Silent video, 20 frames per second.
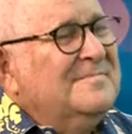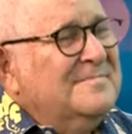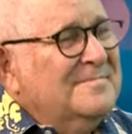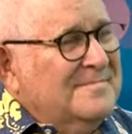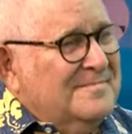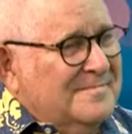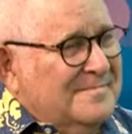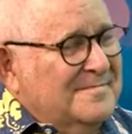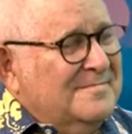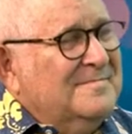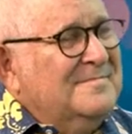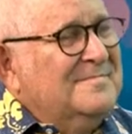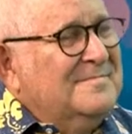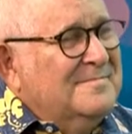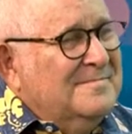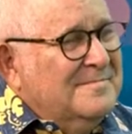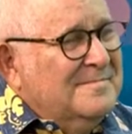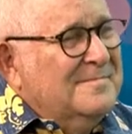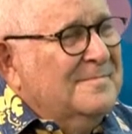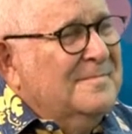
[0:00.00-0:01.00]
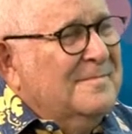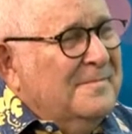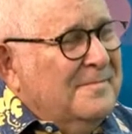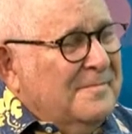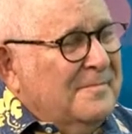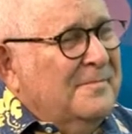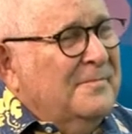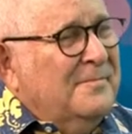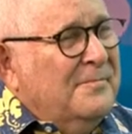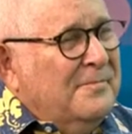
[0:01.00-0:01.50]

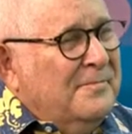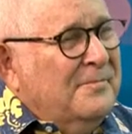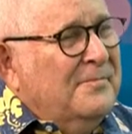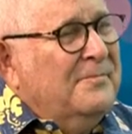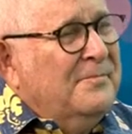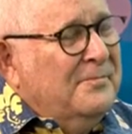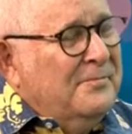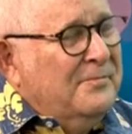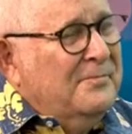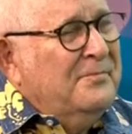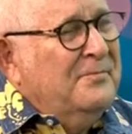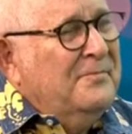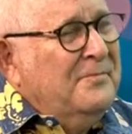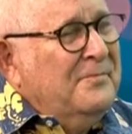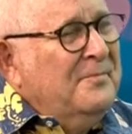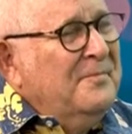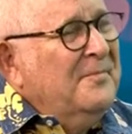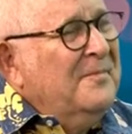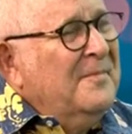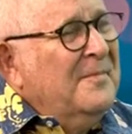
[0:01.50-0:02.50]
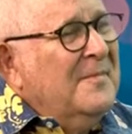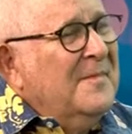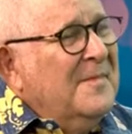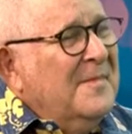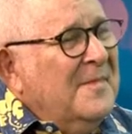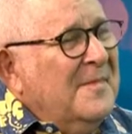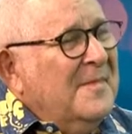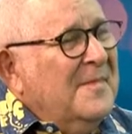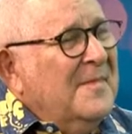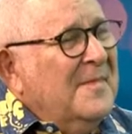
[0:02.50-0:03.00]

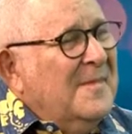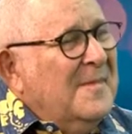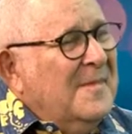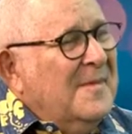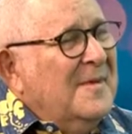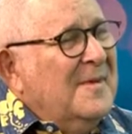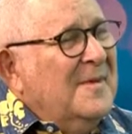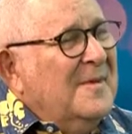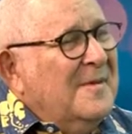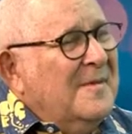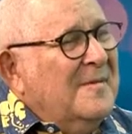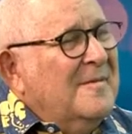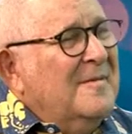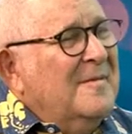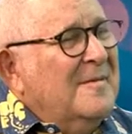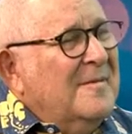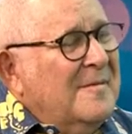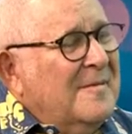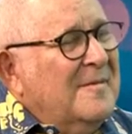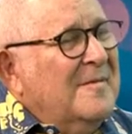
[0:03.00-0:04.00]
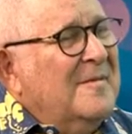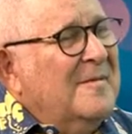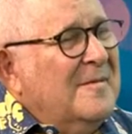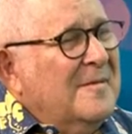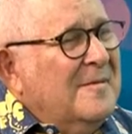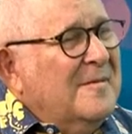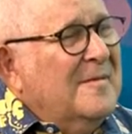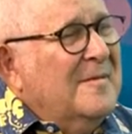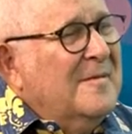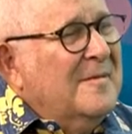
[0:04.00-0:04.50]

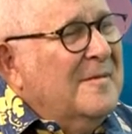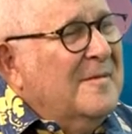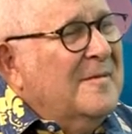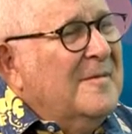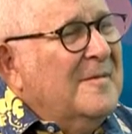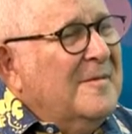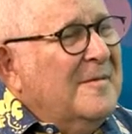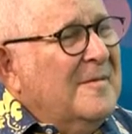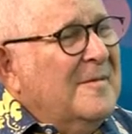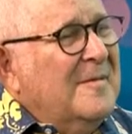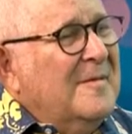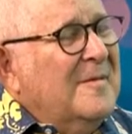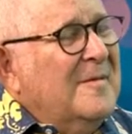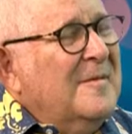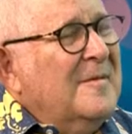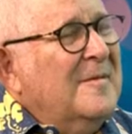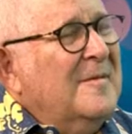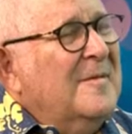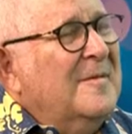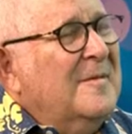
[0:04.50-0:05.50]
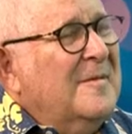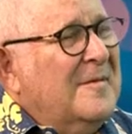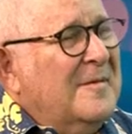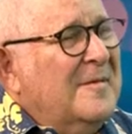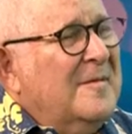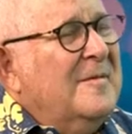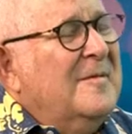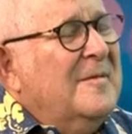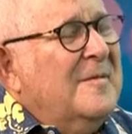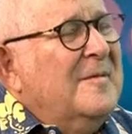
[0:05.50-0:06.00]

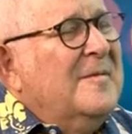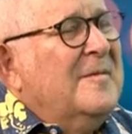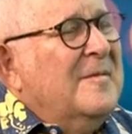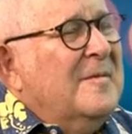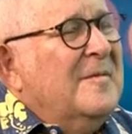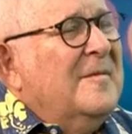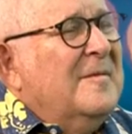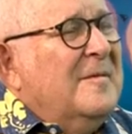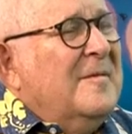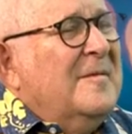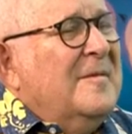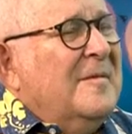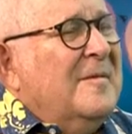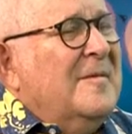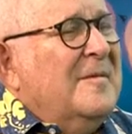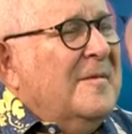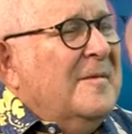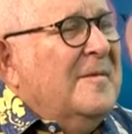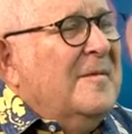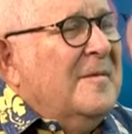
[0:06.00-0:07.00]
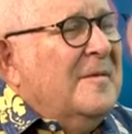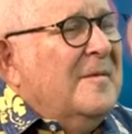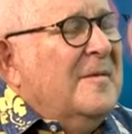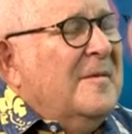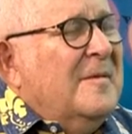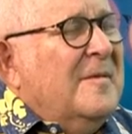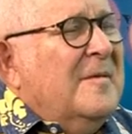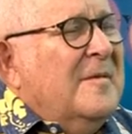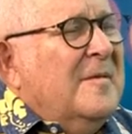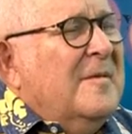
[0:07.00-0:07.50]

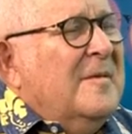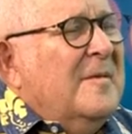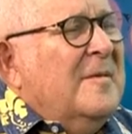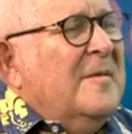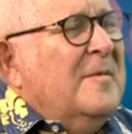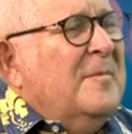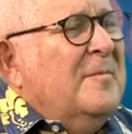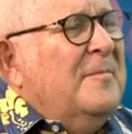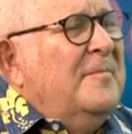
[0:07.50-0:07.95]
The person shown says nothing.